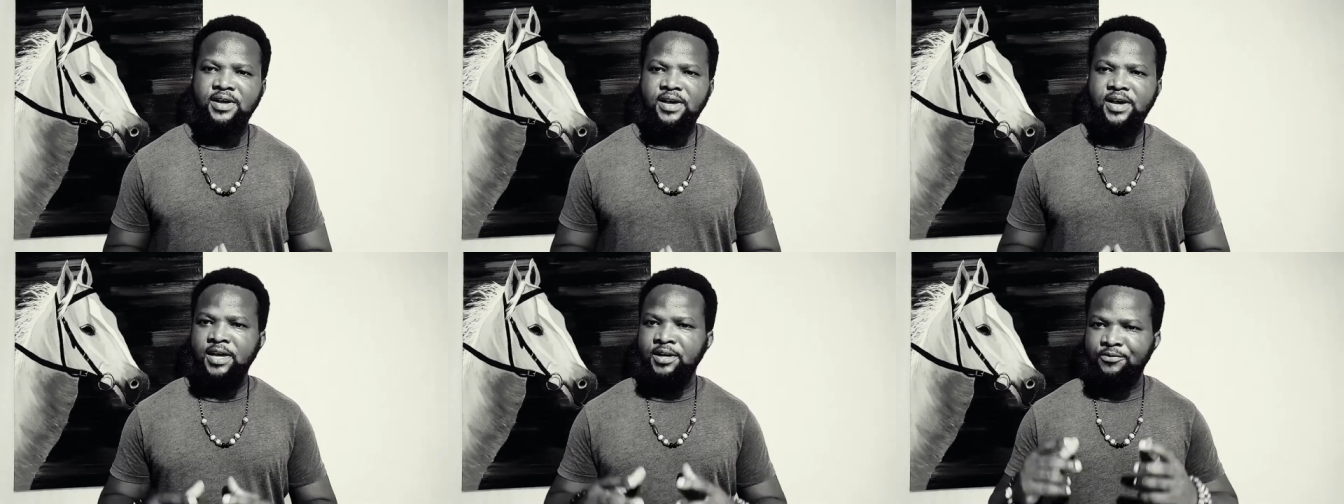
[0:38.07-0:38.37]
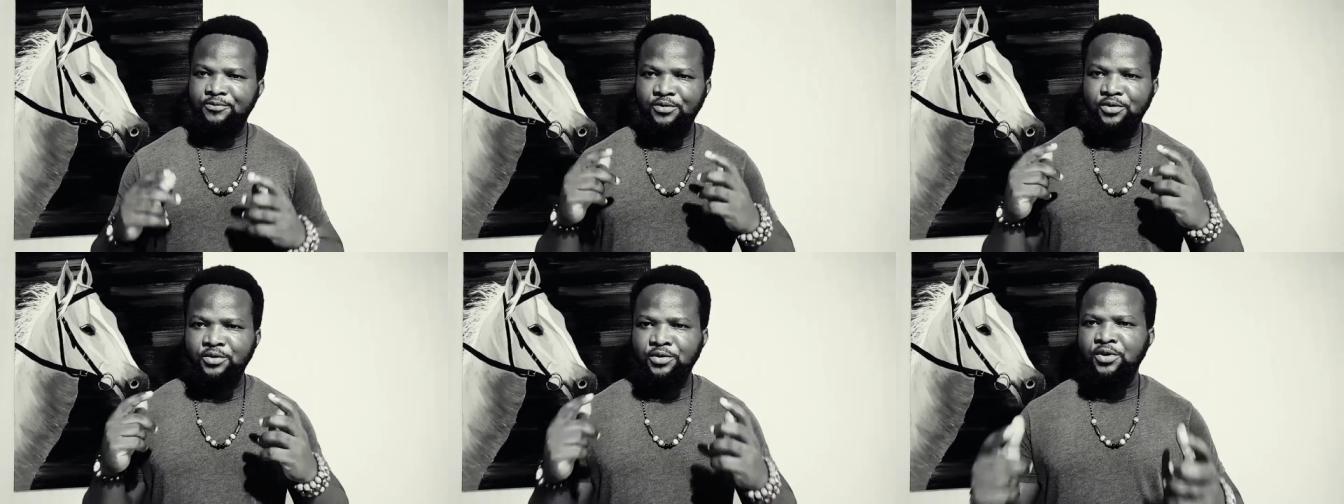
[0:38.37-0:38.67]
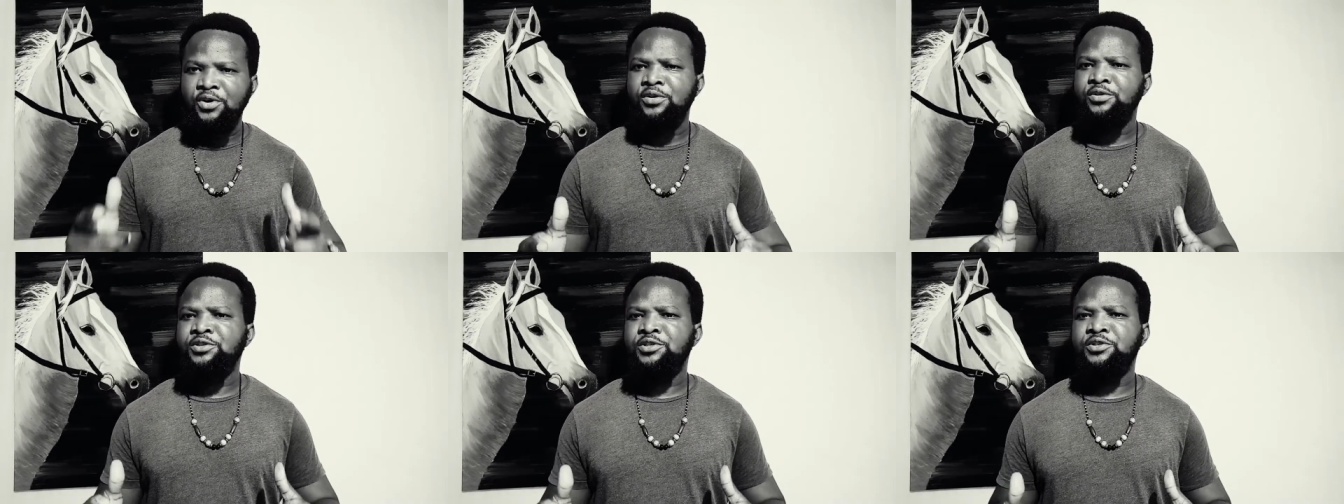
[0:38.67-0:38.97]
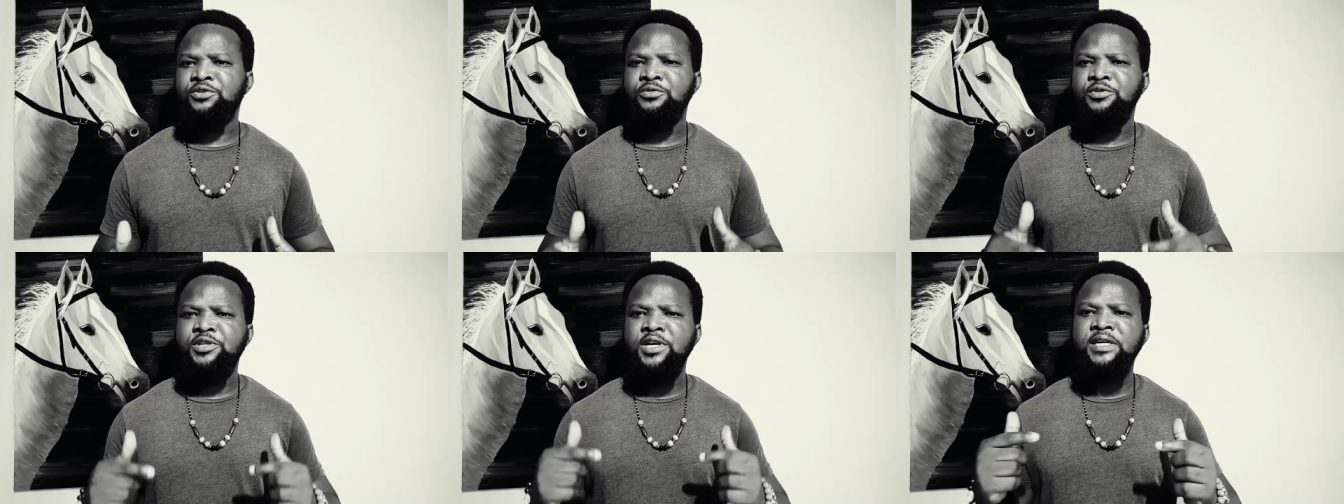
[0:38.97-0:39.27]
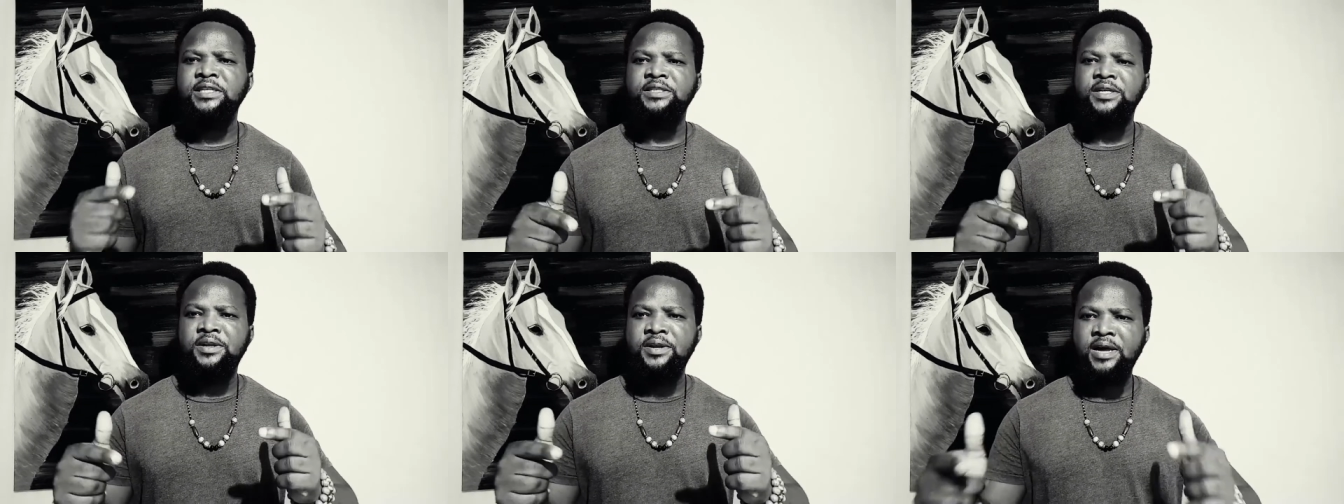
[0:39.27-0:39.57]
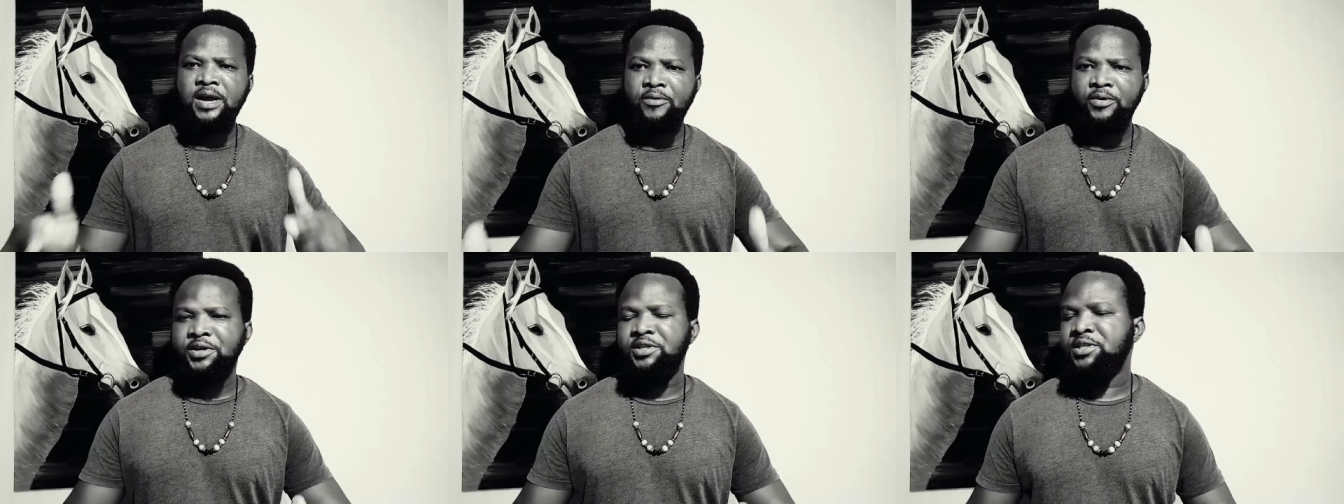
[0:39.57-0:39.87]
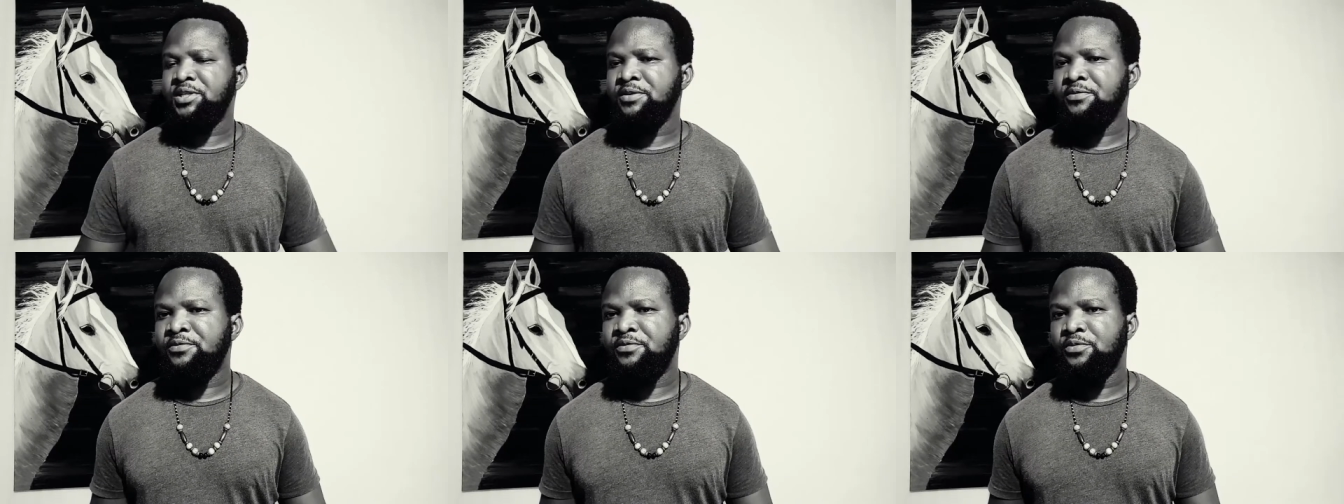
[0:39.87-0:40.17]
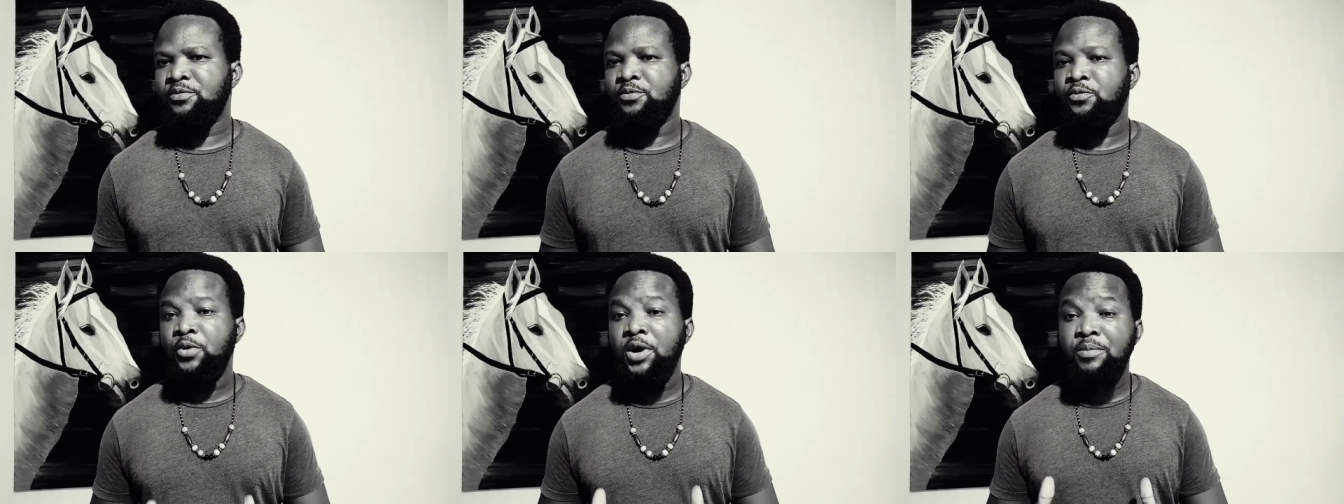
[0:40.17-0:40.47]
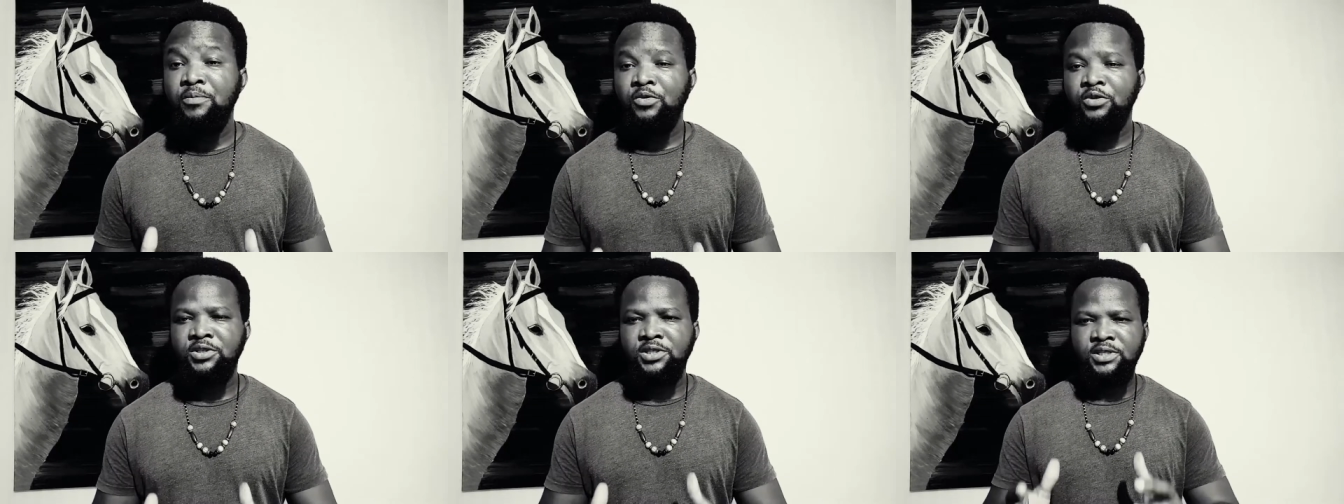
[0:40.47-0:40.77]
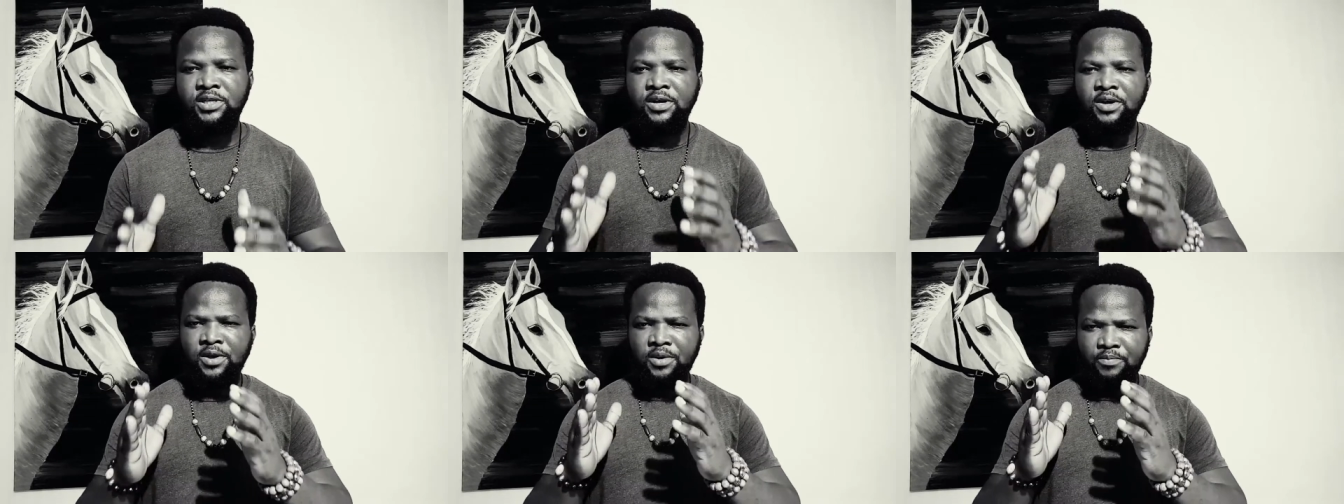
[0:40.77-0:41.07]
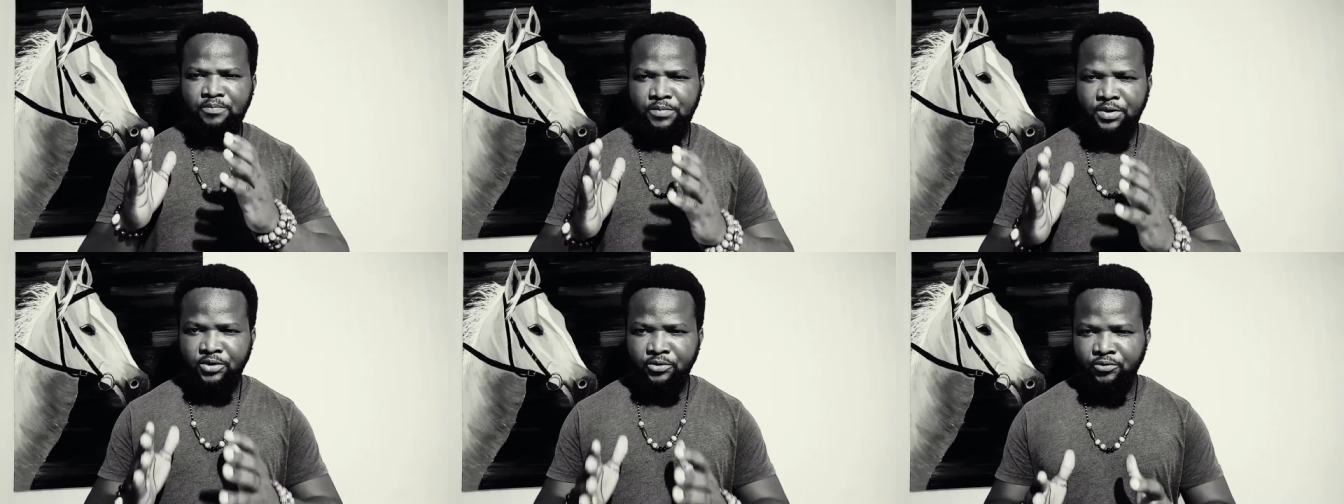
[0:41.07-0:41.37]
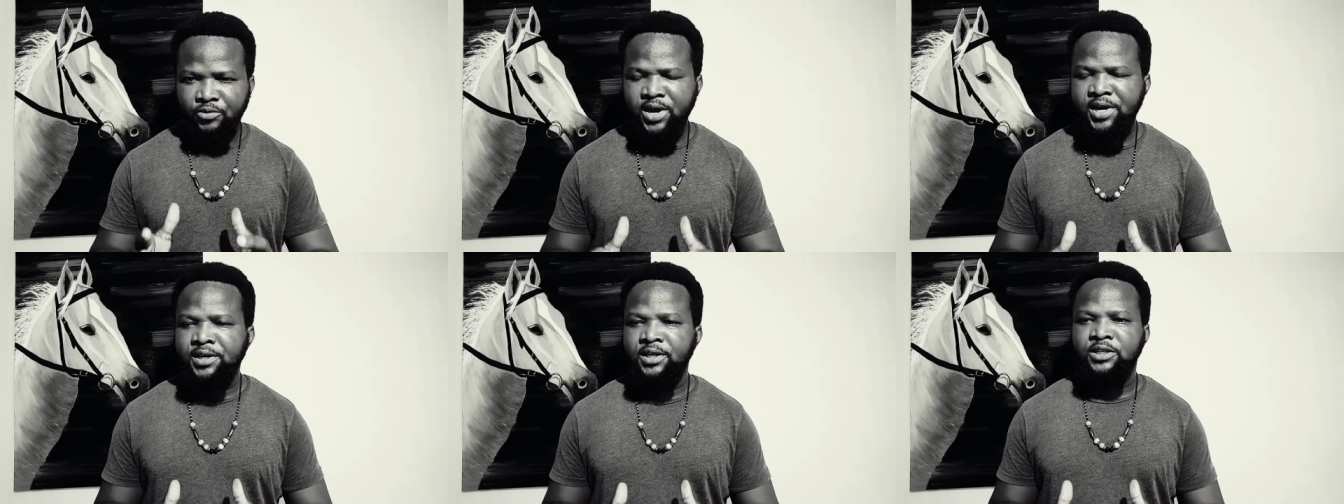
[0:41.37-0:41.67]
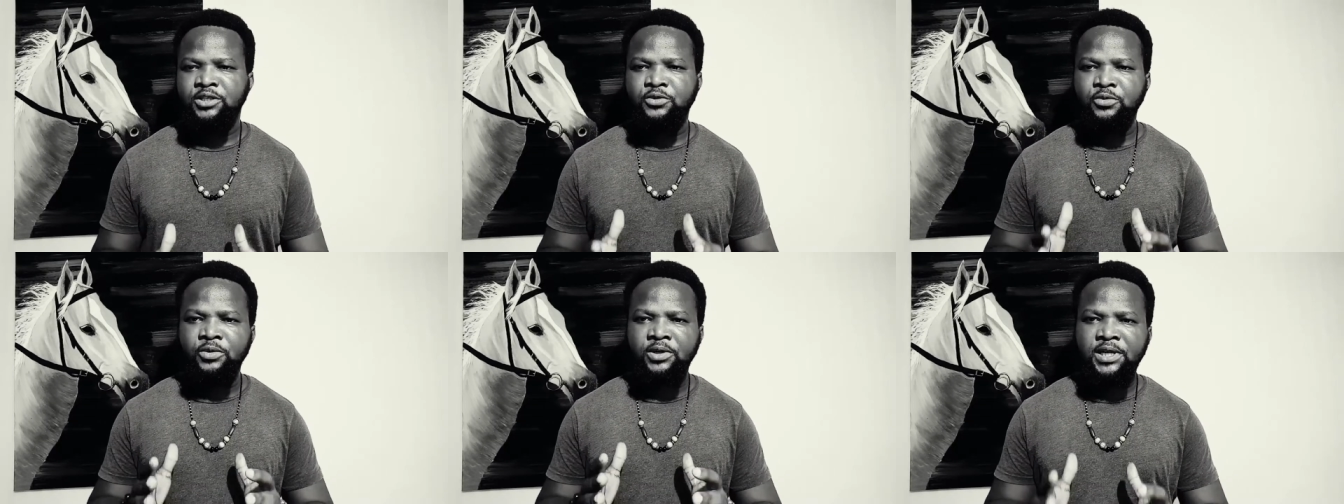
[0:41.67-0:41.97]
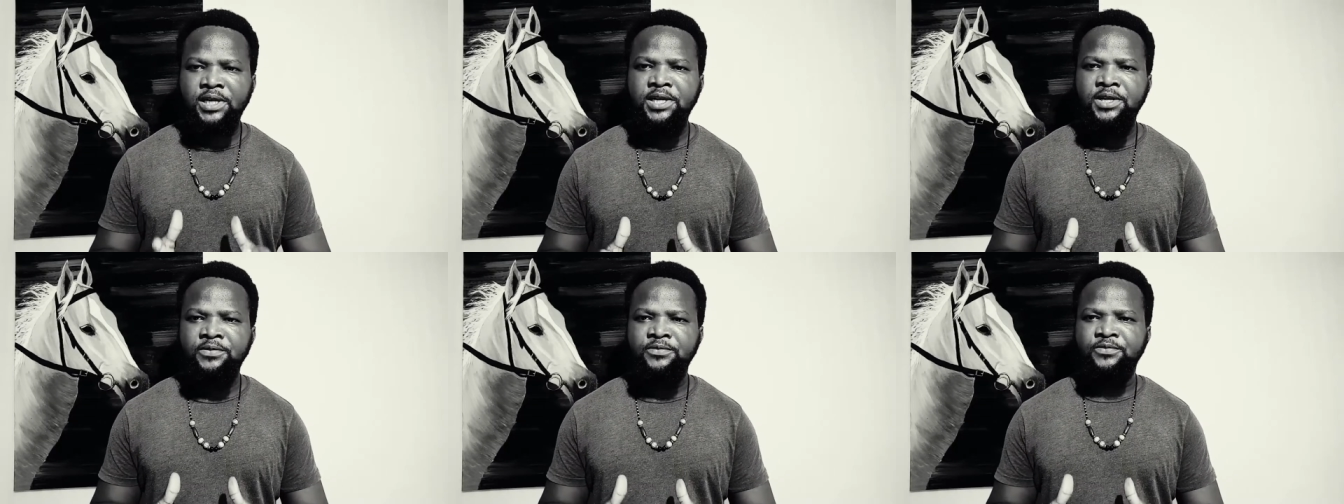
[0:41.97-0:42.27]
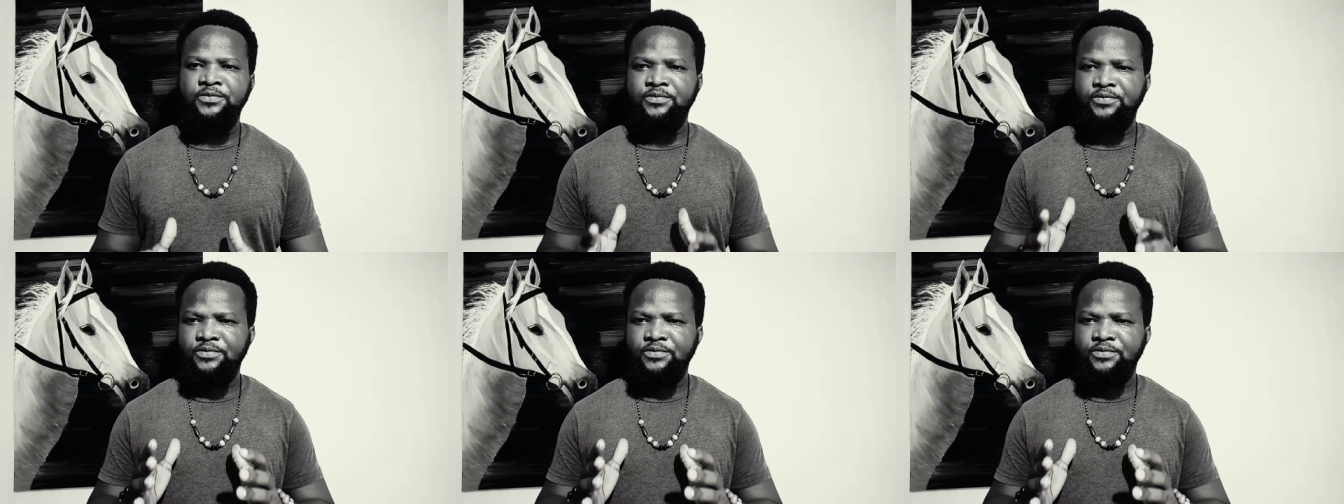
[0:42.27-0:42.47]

And for us to change the narrative, we must be ready to live